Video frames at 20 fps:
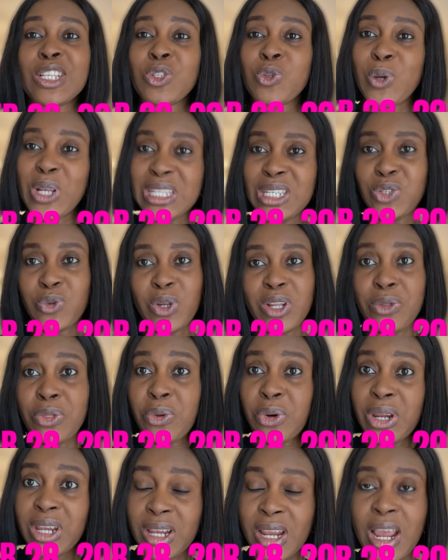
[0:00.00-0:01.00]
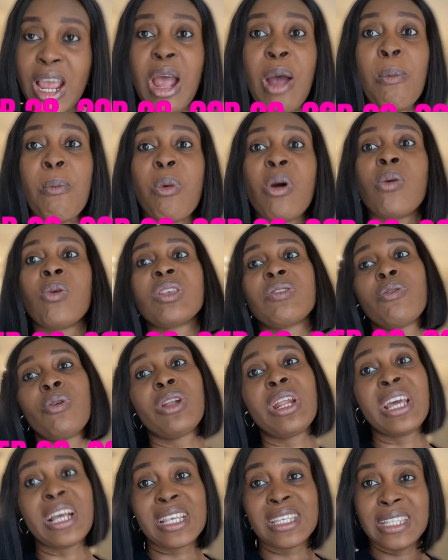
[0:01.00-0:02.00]
2023, but it was
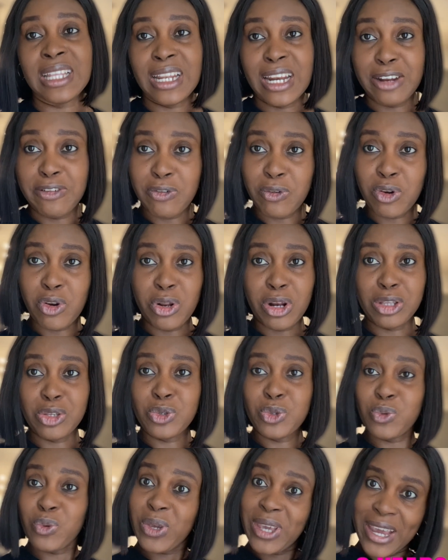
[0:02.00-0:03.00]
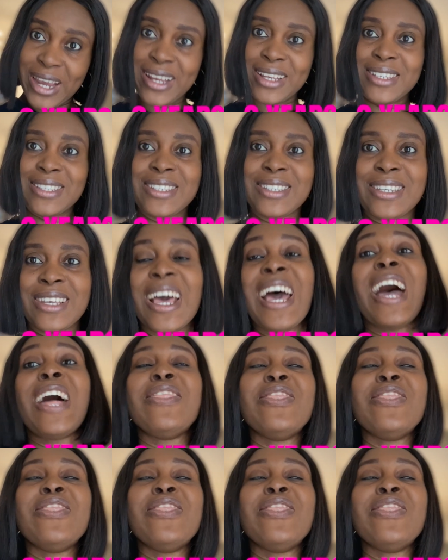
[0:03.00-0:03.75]
further extended for another 2 years.